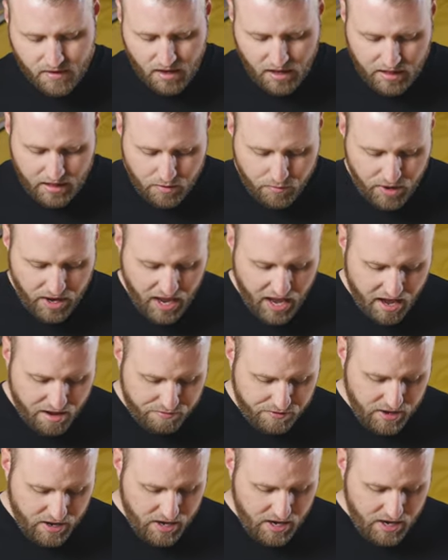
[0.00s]
And then we
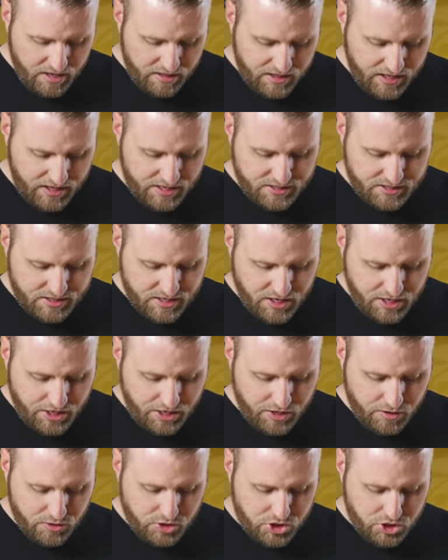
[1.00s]
have these,
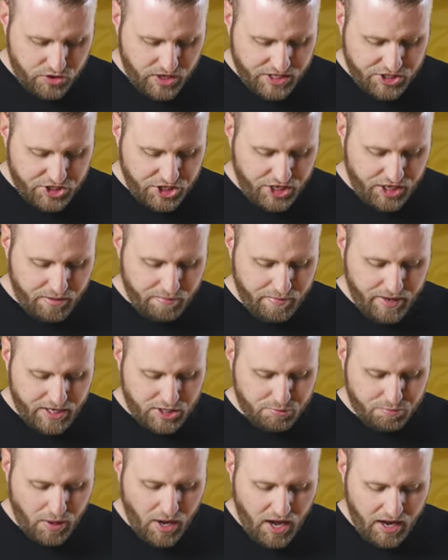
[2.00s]
you know, stretchy
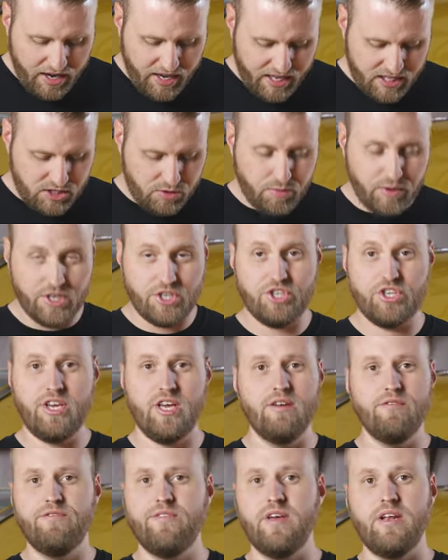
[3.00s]
mesh pockets, which
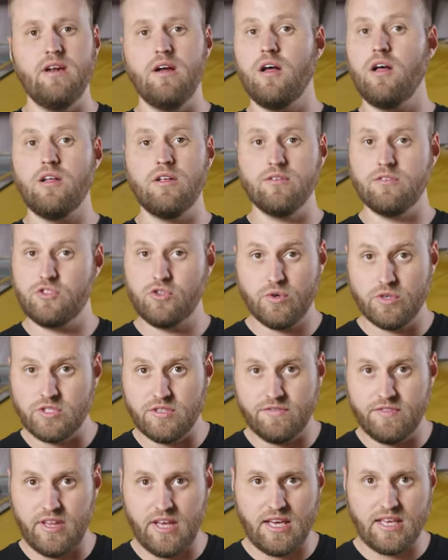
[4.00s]
can fit all sorts
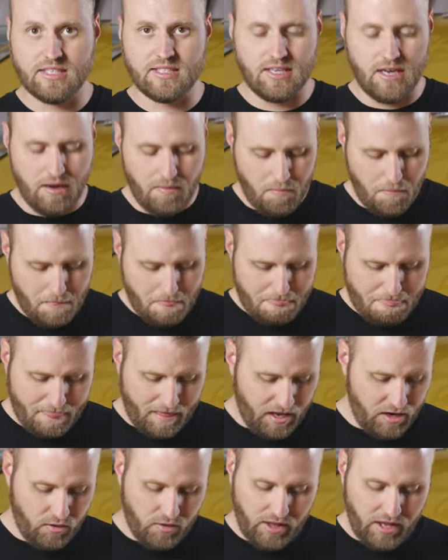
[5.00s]
of things. Um,
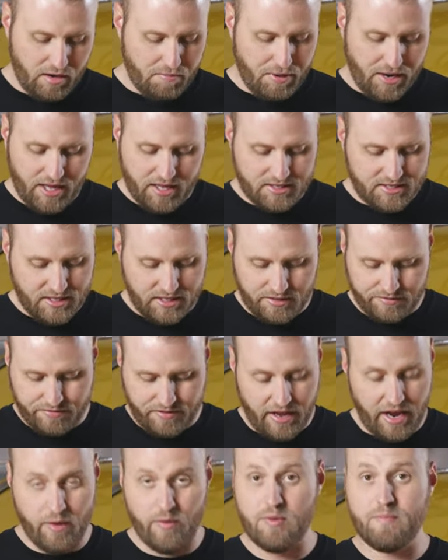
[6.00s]
I know a lot of pilots like to
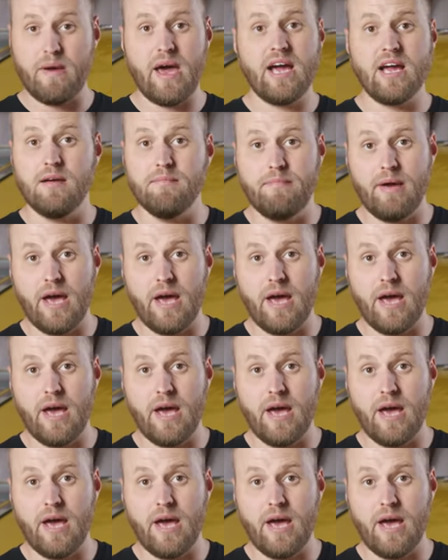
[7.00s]
fly with backup